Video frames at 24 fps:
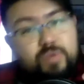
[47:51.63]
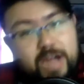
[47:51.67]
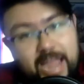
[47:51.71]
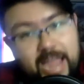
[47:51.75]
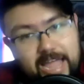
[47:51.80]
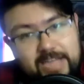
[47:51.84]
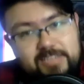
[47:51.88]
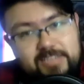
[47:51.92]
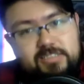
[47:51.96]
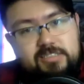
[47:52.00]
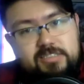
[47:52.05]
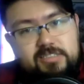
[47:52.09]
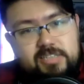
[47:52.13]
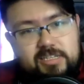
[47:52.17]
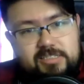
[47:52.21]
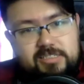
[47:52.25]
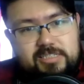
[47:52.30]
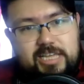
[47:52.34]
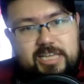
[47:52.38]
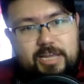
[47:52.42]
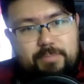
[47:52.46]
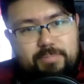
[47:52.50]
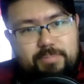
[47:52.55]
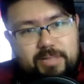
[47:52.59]
actions can
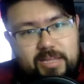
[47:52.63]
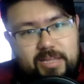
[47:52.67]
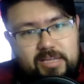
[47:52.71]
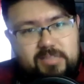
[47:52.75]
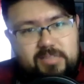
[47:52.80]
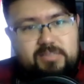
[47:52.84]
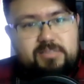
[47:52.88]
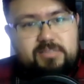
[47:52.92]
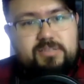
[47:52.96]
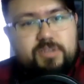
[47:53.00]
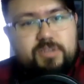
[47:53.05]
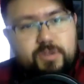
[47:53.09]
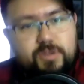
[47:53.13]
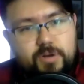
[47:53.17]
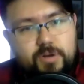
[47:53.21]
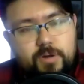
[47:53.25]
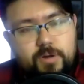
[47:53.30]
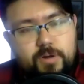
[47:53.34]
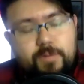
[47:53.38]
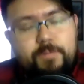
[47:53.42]
take place you know